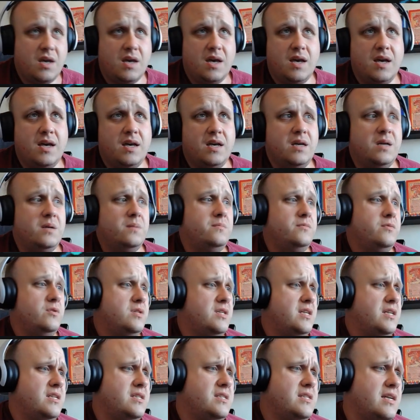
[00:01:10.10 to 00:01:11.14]
Um, you'll
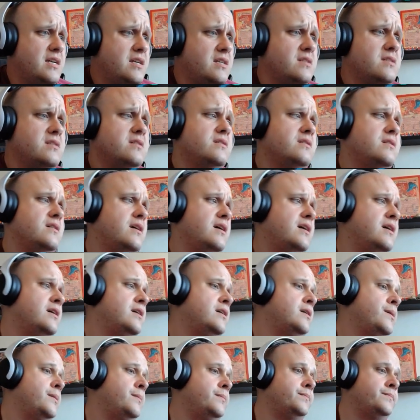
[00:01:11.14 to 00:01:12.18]
see in a second.
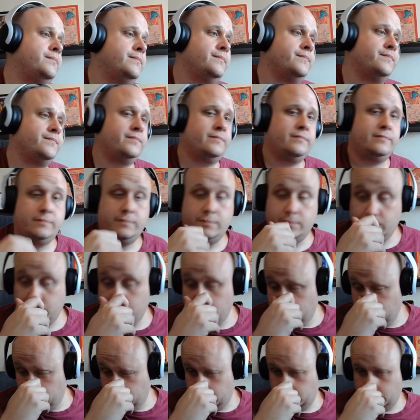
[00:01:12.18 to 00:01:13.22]
Um,
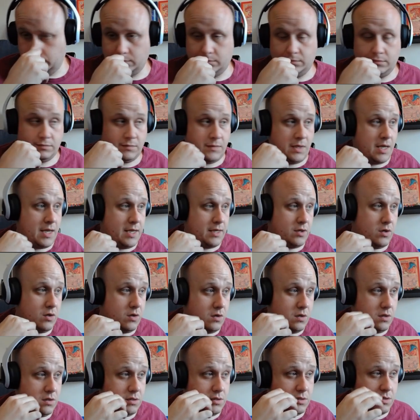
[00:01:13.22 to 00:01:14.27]
I
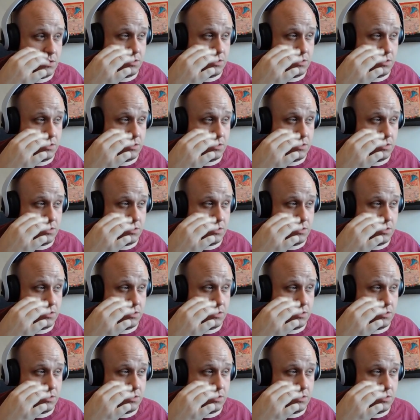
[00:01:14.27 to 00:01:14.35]
got